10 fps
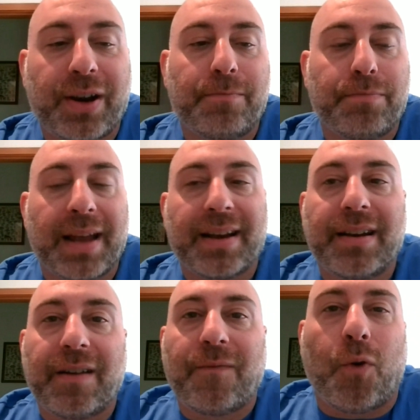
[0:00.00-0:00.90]
already
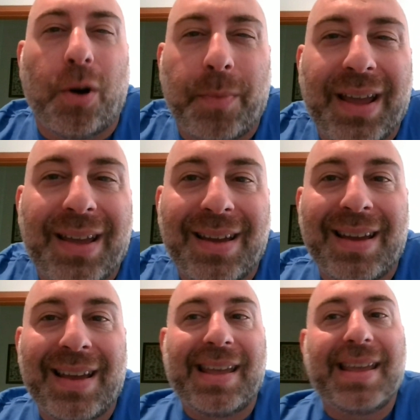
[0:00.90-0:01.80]
blended it for me,
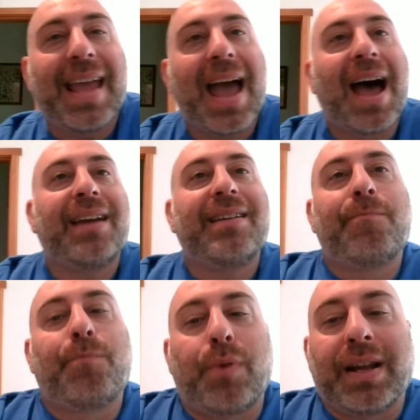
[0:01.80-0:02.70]

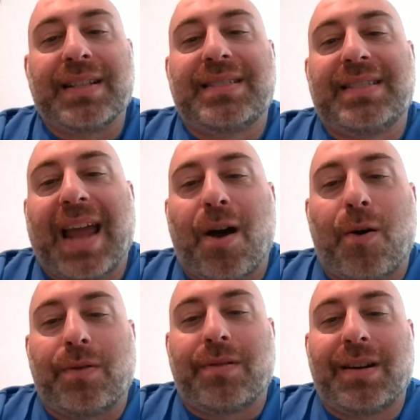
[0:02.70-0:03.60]
it brings
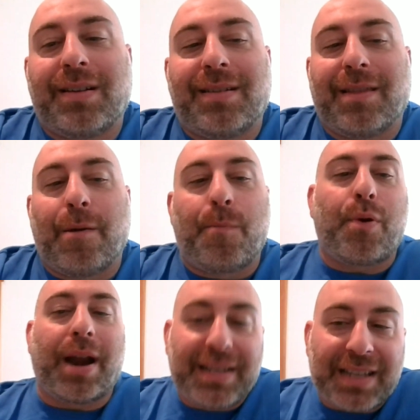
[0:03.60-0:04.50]
down the
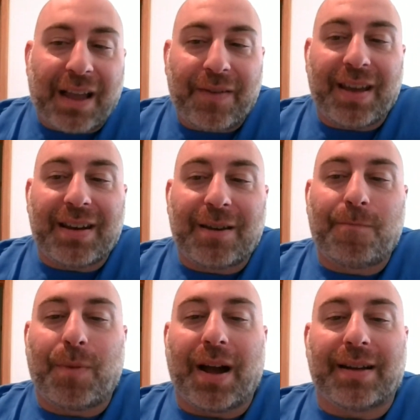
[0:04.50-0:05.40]
price of it,
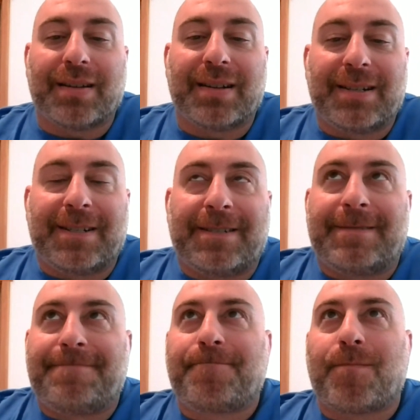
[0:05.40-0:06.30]
but
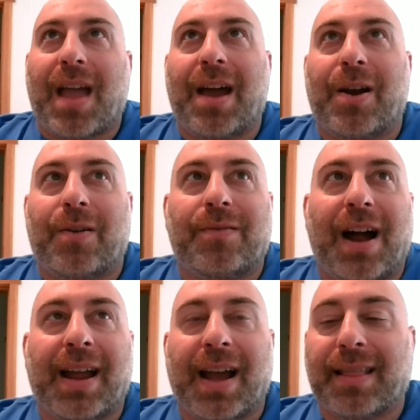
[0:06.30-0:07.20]
I don't know.
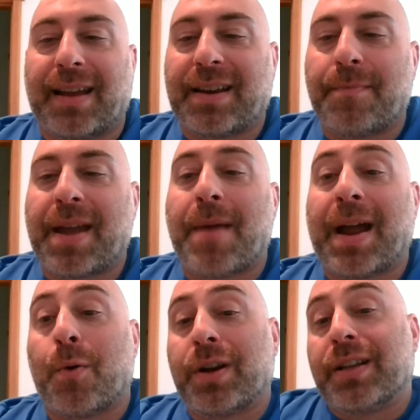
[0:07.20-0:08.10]
I like to make
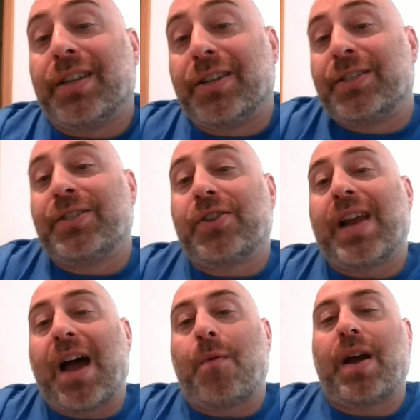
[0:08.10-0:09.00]
my own decisions
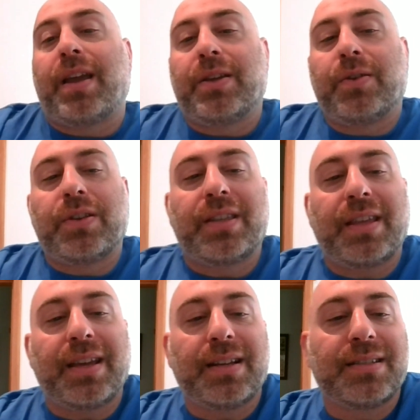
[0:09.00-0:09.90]
on how I use
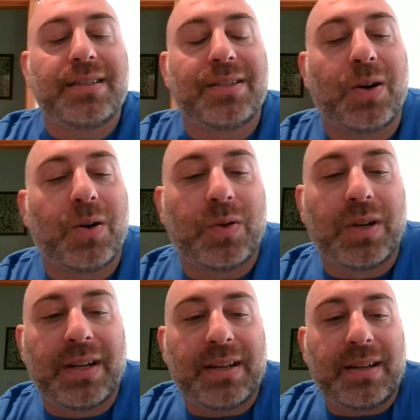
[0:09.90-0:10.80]
things. So
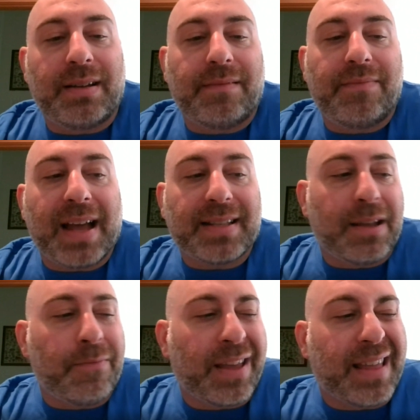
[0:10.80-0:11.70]
that's
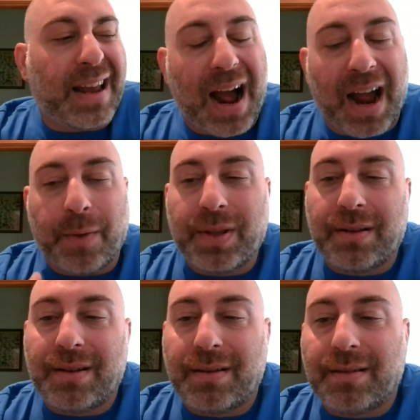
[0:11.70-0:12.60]
something that I
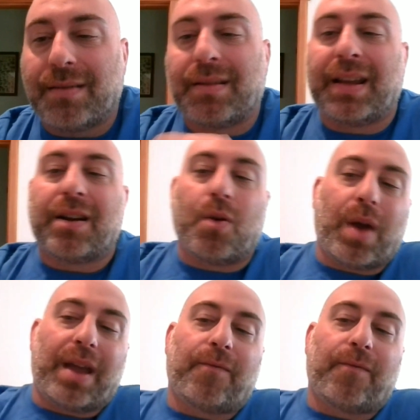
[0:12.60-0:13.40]
would lean away from.